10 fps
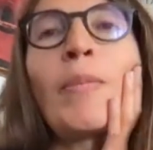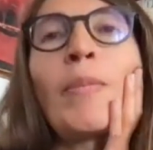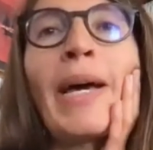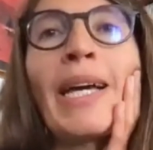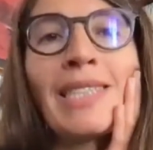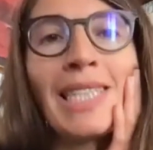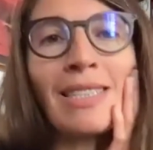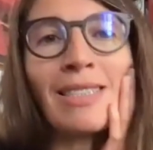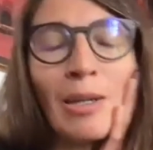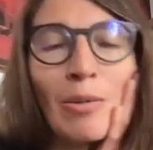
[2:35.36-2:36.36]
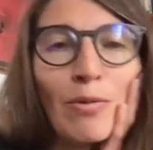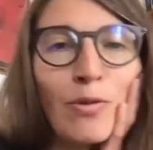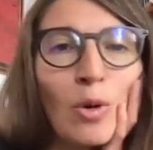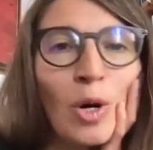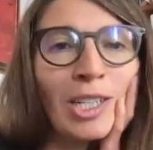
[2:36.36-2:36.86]
best system
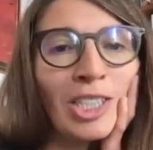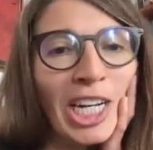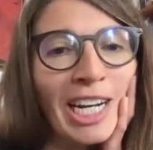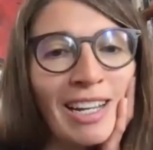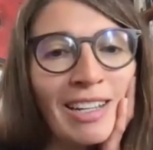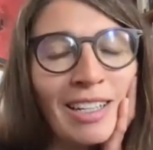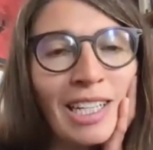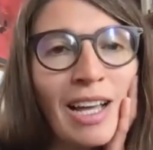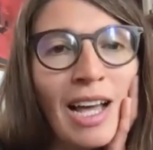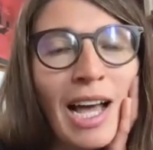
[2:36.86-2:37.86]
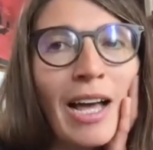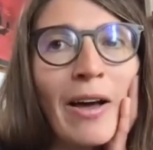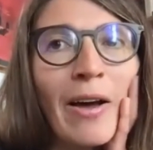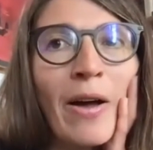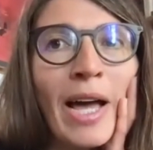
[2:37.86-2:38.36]
for China.
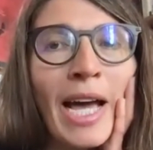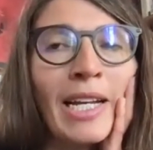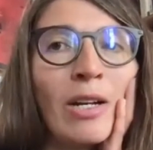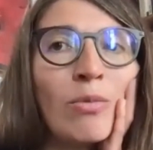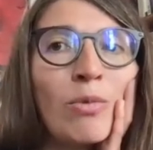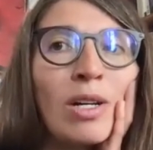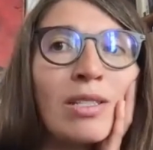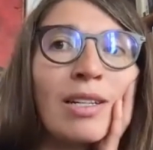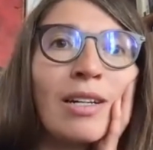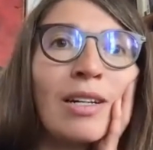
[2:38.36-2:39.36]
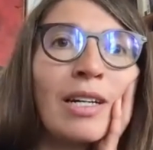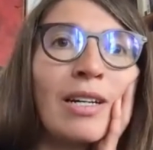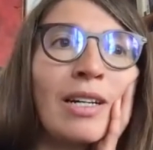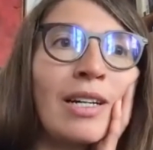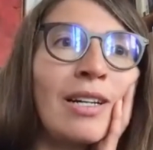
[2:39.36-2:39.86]
And it was,
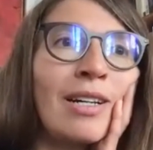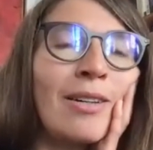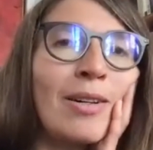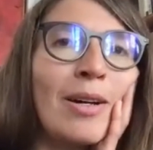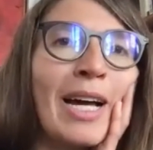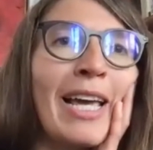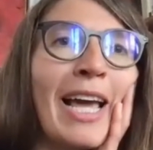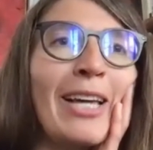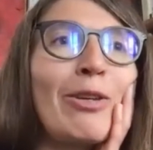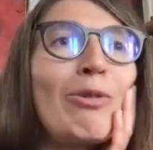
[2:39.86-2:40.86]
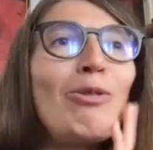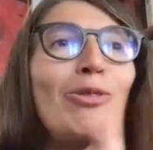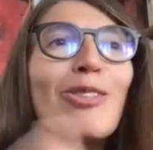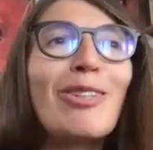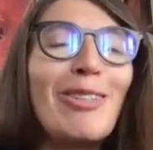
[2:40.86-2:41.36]
I
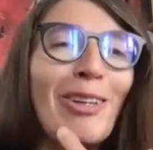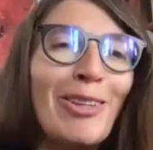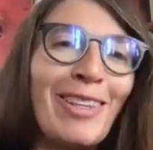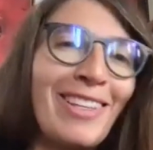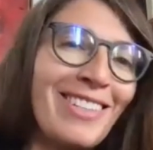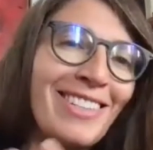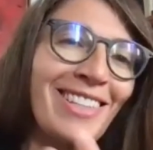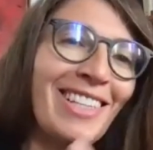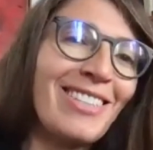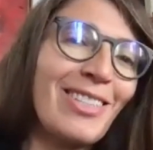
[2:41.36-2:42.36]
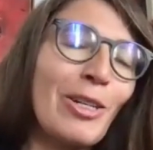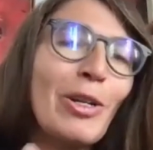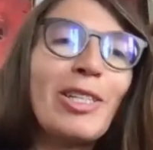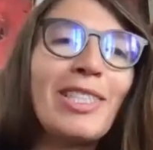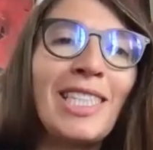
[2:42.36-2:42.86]
used this
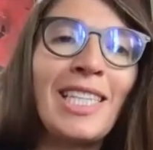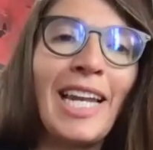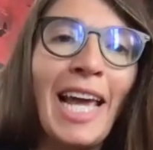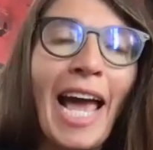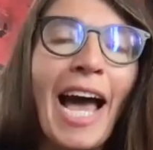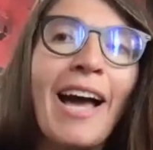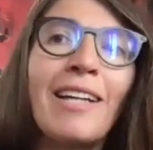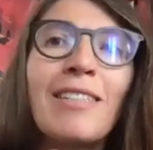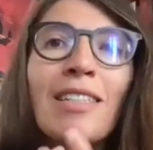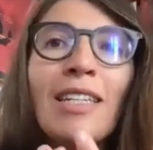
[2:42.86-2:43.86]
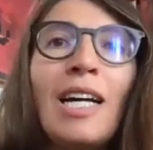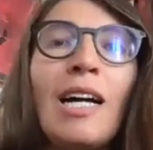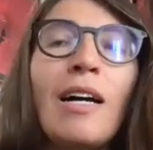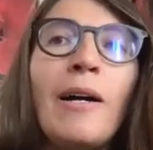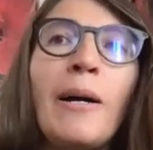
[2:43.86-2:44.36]
curiosity that I had
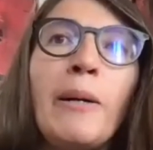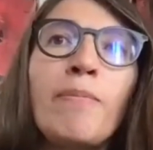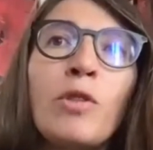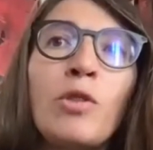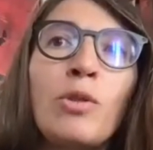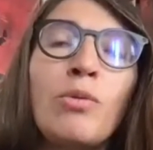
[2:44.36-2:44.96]
to